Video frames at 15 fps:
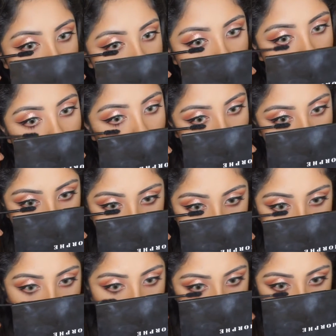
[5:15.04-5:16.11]
on
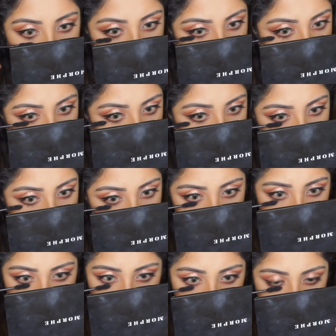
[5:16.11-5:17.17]
my lower
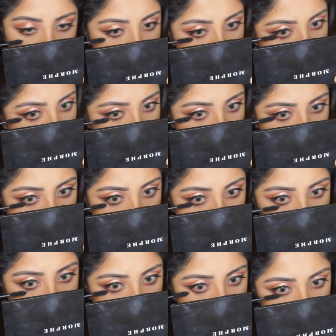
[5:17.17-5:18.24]
lash line
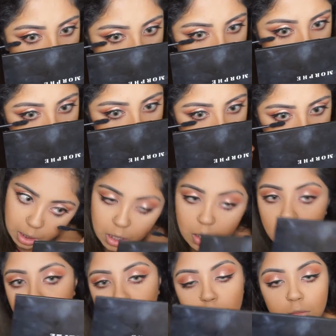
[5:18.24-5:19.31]
so the
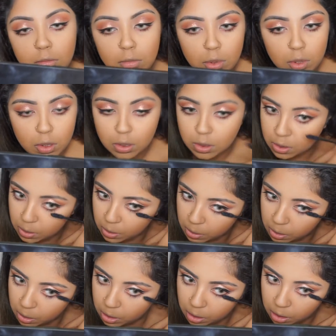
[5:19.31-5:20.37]
look looks
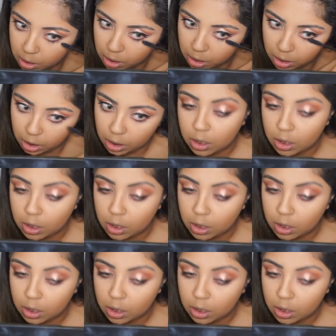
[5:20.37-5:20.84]
all put